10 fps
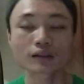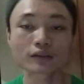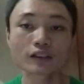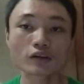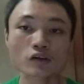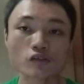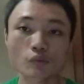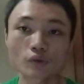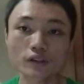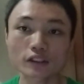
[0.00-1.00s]
The
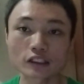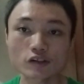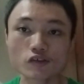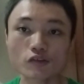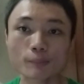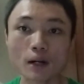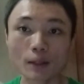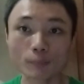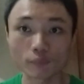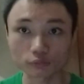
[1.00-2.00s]
Indonesian word is
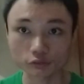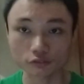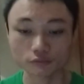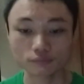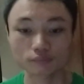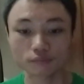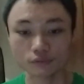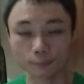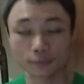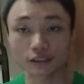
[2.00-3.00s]
makmur,
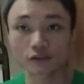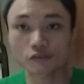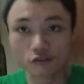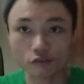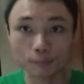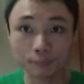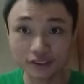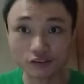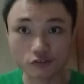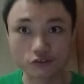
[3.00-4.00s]
means
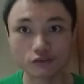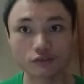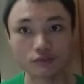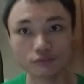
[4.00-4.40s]
peace,